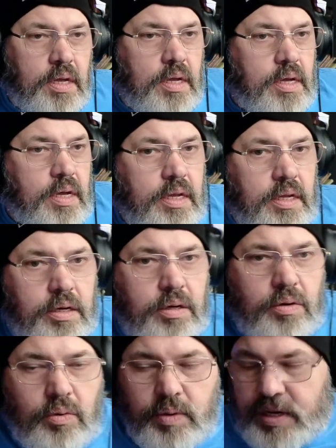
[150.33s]

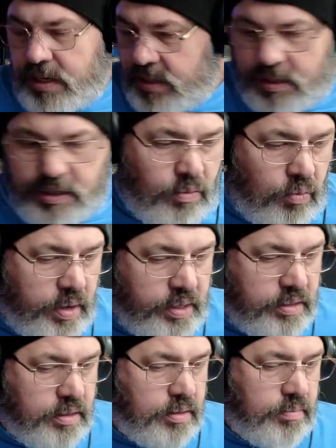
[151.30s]
Hello and
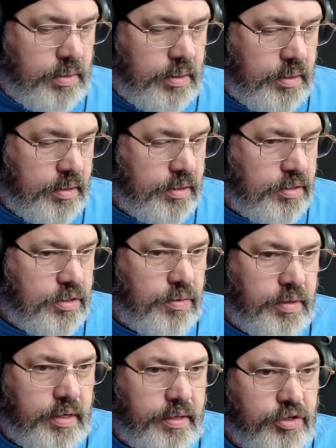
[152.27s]
welcome to
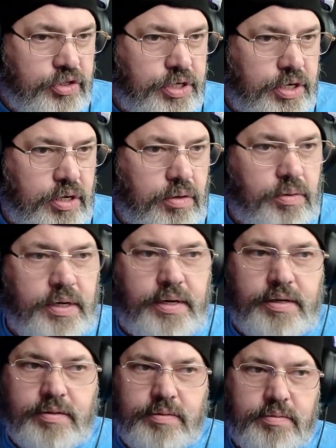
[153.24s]
another show
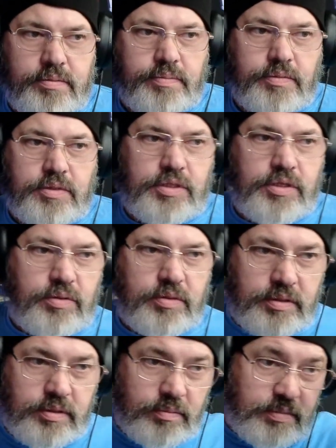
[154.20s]
here. Just doing
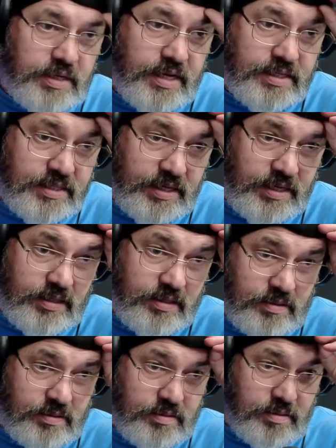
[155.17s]
some testing.
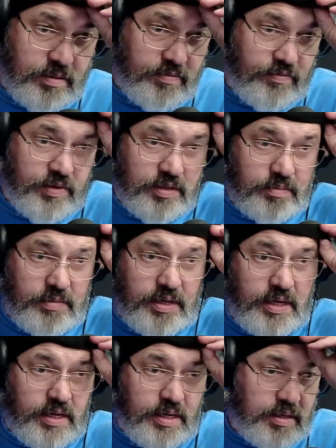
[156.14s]
Fix my
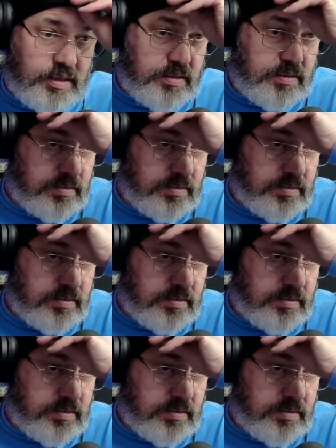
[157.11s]
hat here.